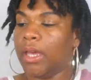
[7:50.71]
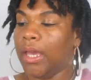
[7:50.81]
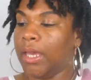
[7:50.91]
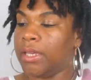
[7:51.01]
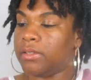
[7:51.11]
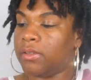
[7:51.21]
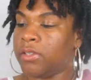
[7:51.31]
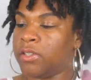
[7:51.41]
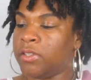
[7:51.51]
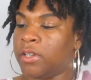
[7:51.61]
And so this
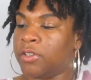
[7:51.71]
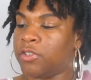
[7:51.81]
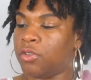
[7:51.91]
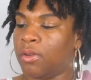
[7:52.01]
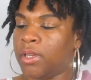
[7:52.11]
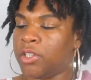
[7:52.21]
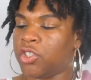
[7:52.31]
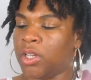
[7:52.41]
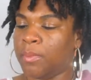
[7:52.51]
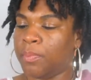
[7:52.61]
is their soya
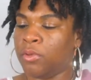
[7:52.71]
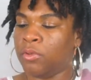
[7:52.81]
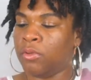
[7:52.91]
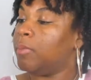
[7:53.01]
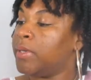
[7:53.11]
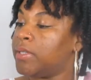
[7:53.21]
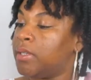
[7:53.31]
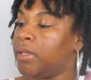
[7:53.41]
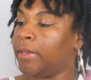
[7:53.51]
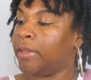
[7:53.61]
shampoo.
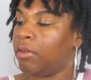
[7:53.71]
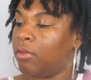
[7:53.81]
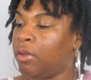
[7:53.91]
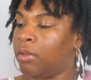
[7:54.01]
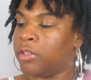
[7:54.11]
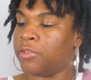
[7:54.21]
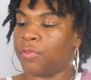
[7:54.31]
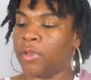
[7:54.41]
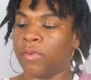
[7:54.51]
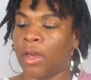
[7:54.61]
Abyssinian oil is free
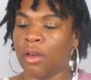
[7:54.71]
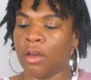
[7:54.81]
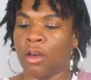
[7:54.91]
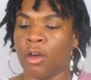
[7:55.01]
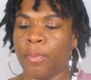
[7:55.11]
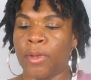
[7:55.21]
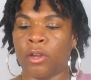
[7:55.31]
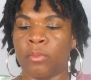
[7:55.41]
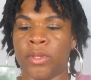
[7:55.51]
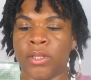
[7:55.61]
of alcohol,
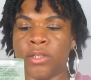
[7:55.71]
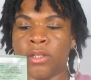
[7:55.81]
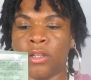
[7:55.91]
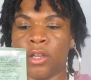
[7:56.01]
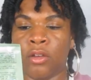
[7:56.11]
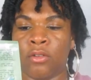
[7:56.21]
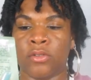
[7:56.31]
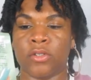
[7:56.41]
parabens, silicones,